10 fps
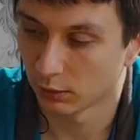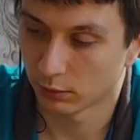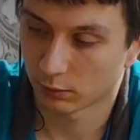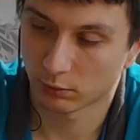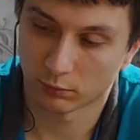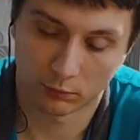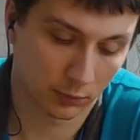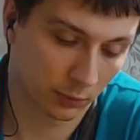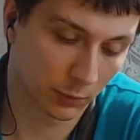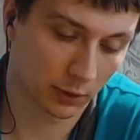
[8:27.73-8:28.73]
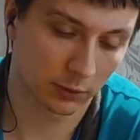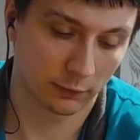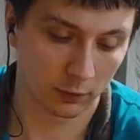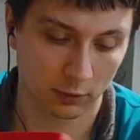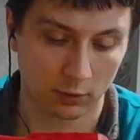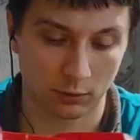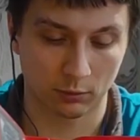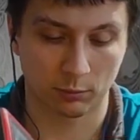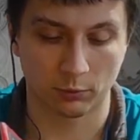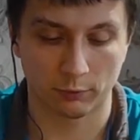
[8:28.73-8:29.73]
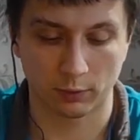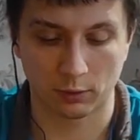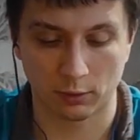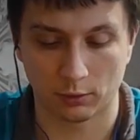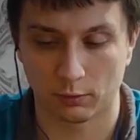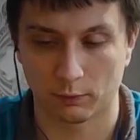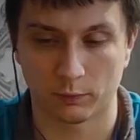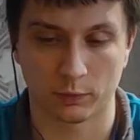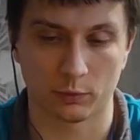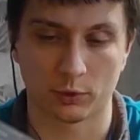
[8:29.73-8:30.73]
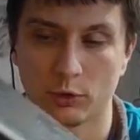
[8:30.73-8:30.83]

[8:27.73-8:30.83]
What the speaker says: so the body fits perfectly all the